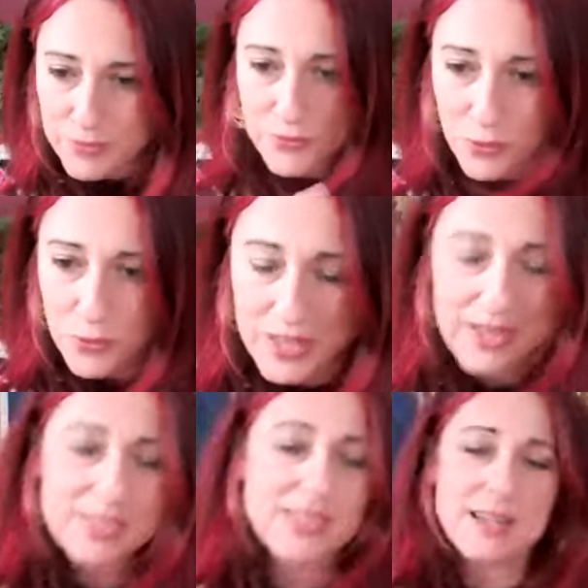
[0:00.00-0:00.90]
before
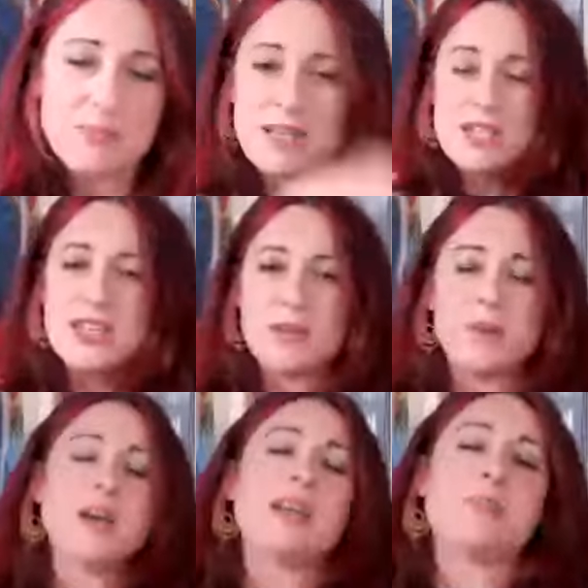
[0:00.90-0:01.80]
that because I, I mentioned it a
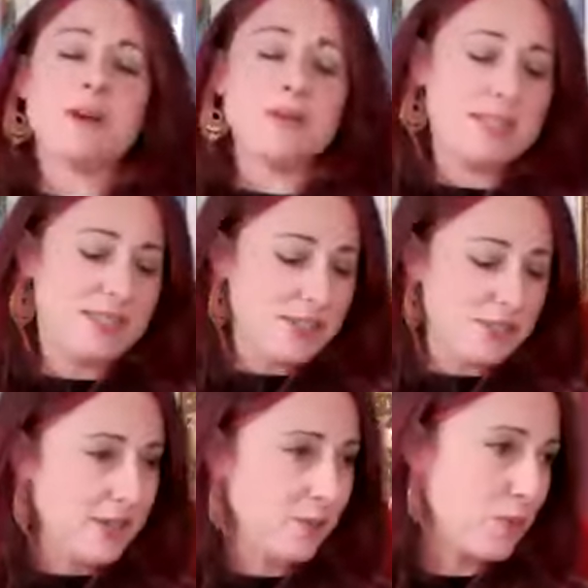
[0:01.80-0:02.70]
bit earlier, but I'll listen
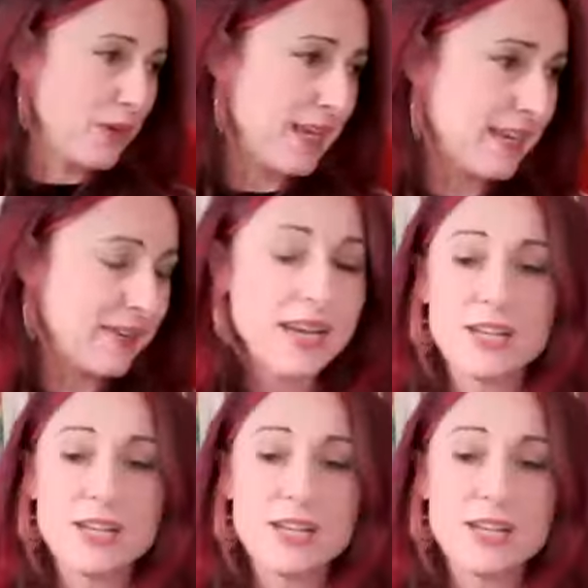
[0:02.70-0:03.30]
to it and we'll bring it in.